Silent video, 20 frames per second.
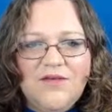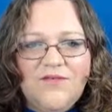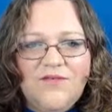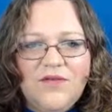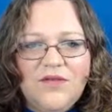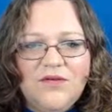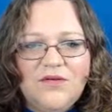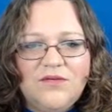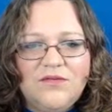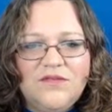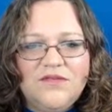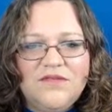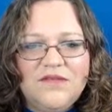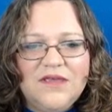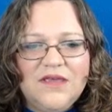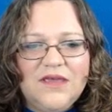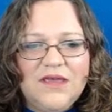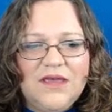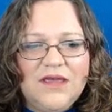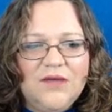If you
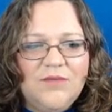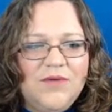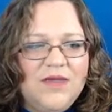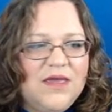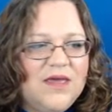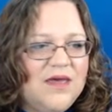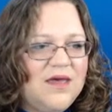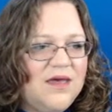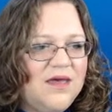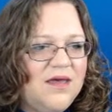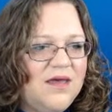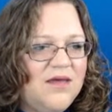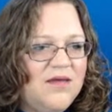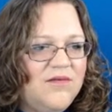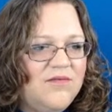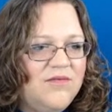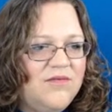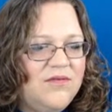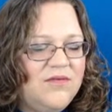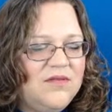see,
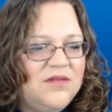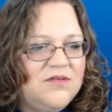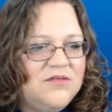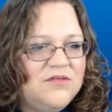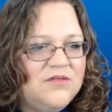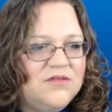let's